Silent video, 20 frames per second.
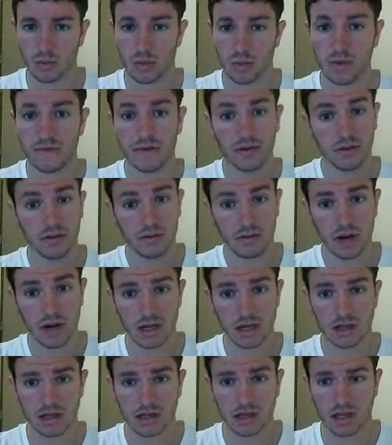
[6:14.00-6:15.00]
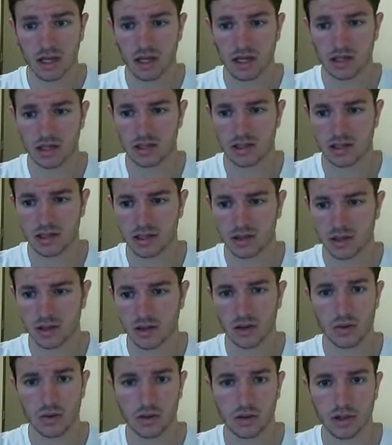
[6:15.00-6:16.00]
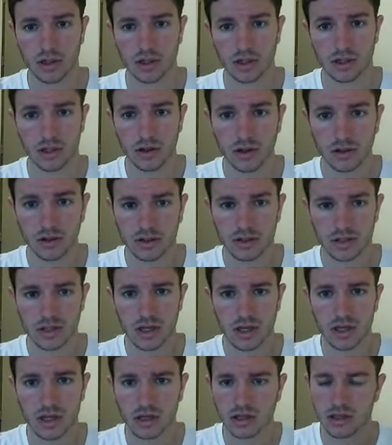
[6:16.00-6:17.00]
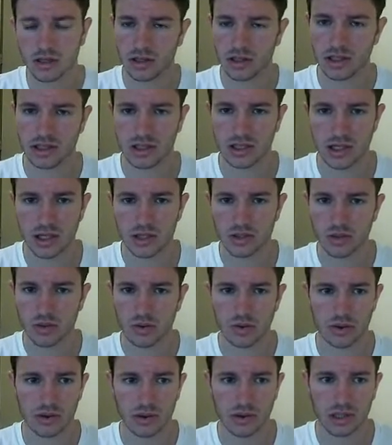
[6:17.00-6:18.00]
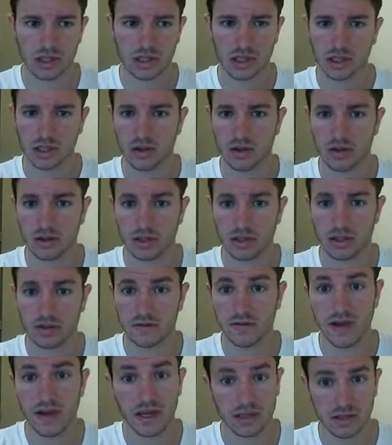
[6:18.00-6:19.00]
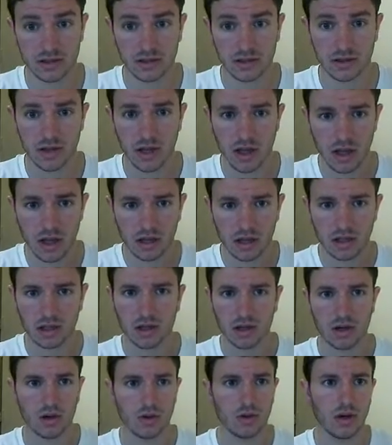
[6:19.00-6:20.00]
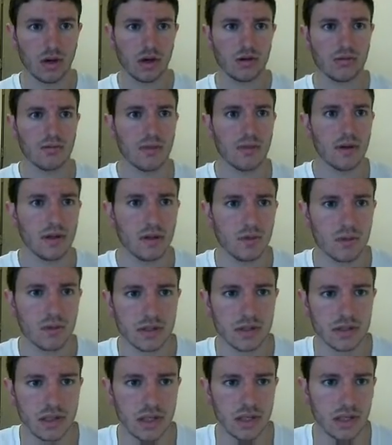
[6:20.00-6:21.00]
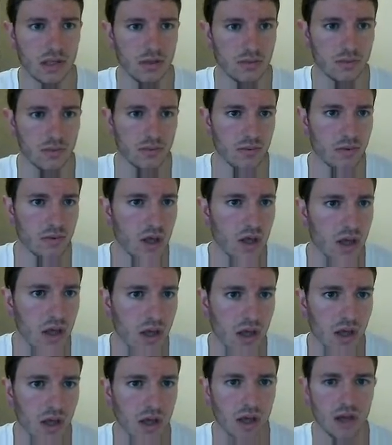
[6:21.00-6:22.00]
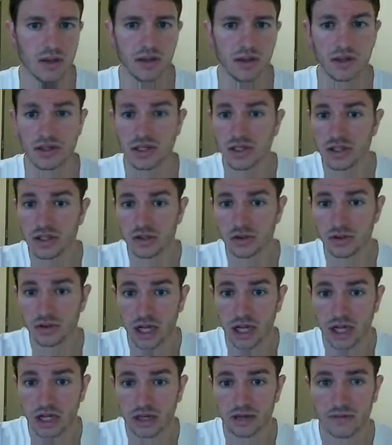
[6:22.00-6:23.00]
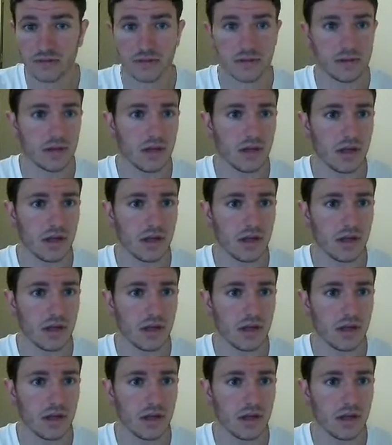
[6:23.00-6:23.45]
we feel threatened as older adults to these kids who are learning technologies faster. You know, it was in the Digital Natives